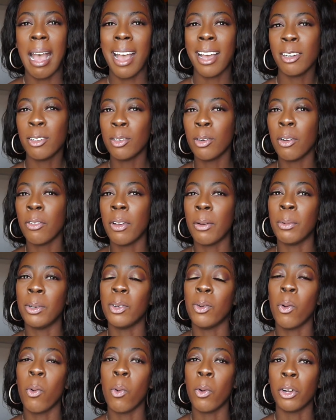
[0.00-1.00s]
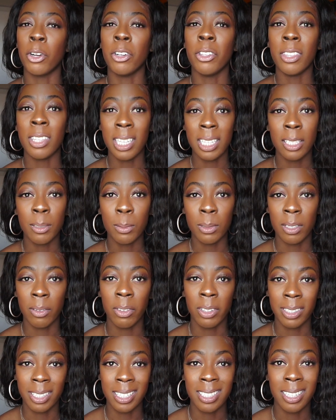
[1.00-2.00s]
I don't know if I would order this
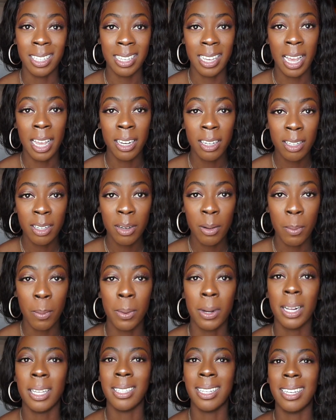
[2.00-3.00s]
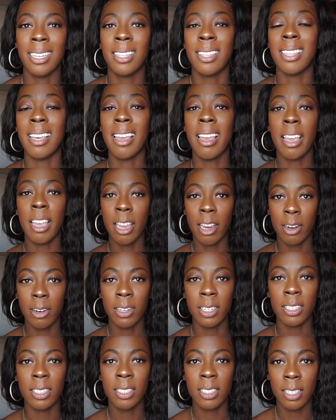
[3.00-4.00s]
specific lace again, but I like the hair
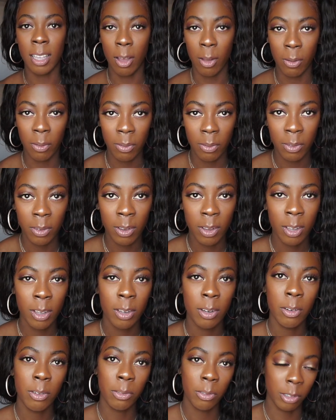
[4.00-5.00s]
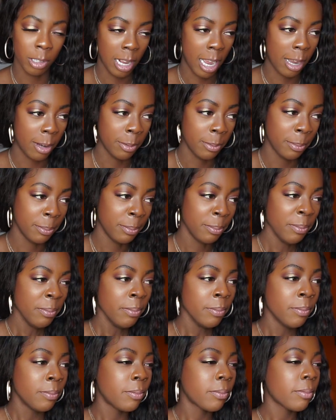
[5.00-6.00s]
itself for now.
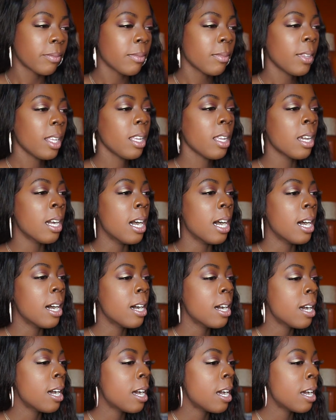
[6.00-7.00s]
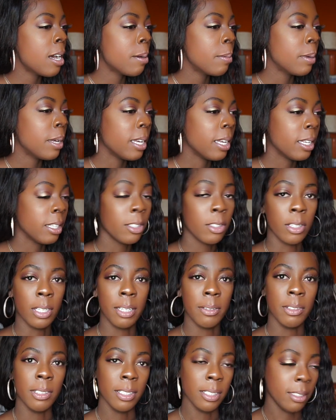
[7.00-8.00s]
Sorry, I
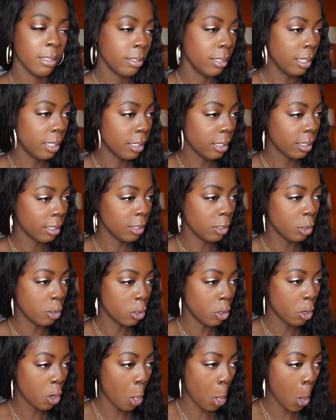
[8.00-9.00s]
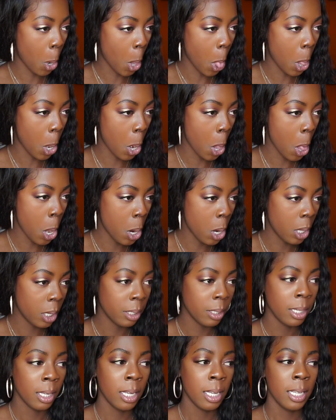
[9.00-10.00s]
have a listing. The
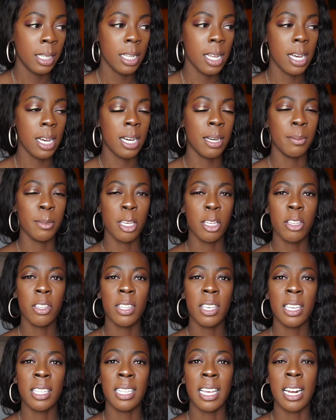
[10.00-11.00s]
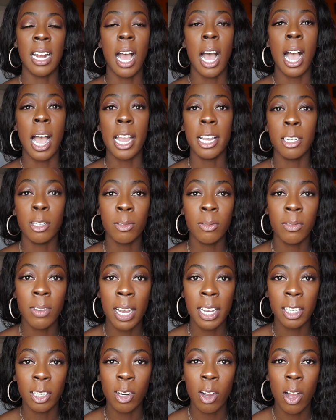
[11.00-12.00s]
other thing that I don't
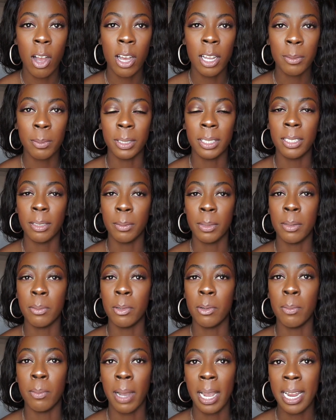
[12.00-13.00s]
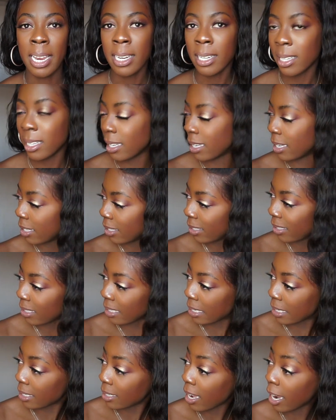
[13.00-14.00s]
find a con, but some people might, is
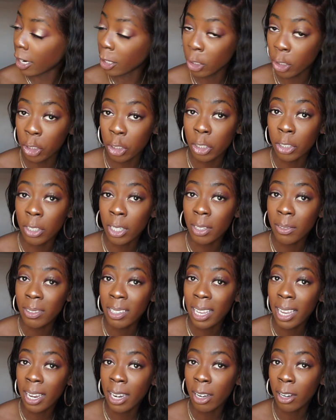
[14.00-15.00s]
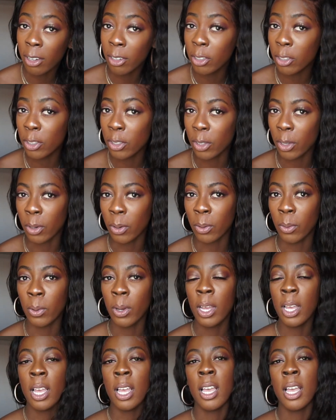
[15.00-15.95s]
the texture of the hair. So